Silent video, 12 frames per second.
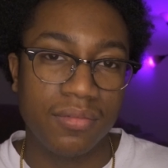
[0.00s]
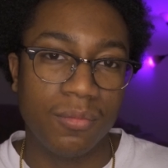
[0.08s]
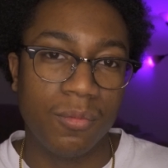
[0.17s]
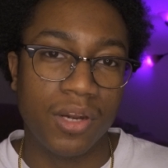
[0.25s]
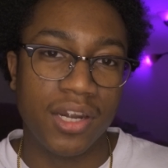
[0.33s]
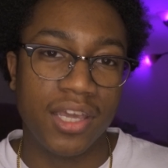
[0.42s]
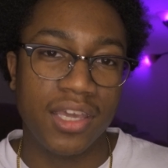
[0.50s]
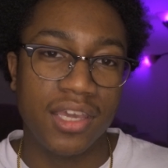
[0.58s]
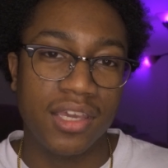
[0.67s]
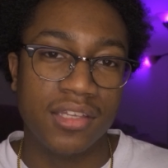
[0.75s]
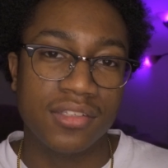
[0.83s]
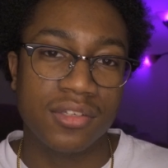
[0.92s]
1 in the
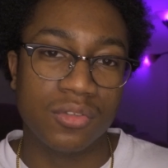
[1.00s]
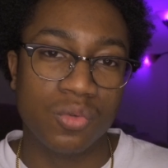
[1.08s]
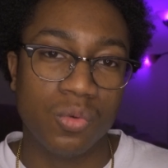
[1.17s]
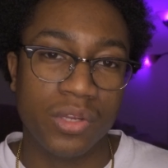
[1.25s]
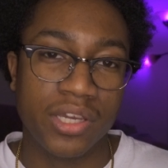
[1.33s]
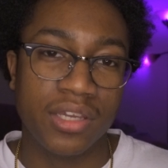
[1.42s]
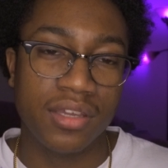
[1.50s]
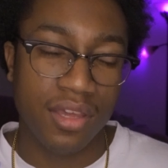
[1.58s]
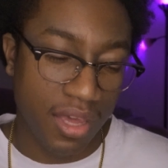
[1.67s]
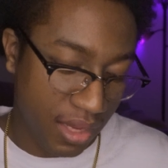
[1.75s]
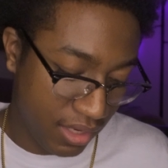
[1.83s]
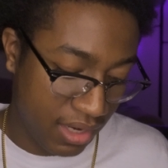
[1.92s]
head, so 20,
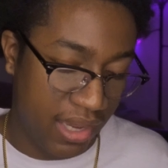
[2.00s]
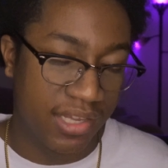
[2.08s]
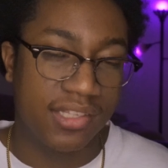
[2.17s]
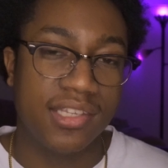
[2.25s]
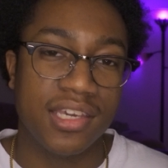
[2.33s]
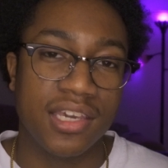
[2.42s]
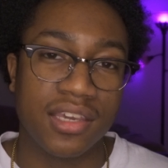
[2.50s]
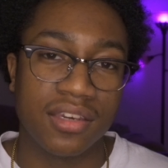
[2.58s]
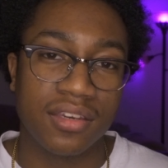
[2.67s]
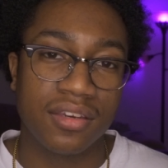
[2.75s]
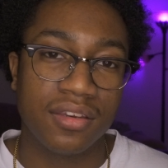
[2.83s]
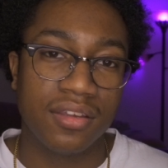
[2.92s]
and 18
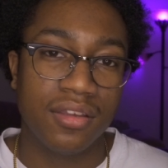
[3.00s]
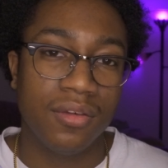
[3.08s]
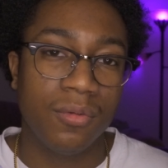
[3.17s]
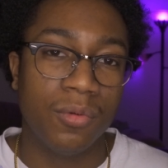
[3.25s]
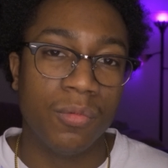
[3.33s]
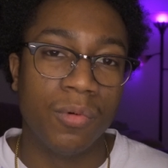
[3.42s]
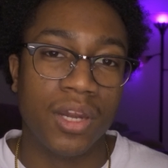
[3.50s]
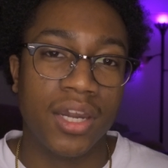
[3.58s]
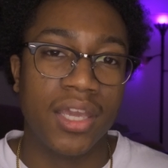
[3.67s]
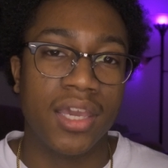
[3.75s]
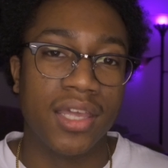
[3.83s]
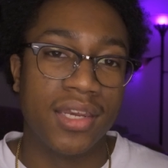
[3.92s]
with 1 in
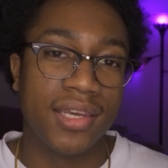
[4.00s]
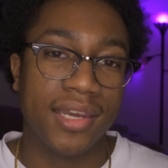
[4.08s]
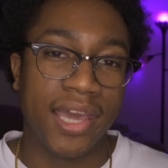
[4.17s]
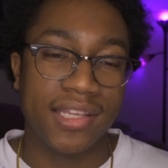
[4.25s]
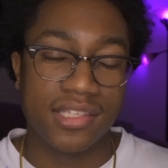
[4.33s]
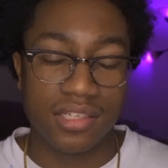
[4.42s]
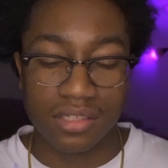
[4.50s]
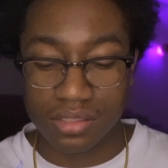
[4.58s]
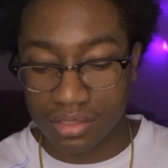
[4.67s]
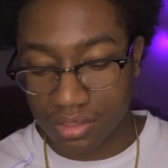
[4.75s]
the head, 19.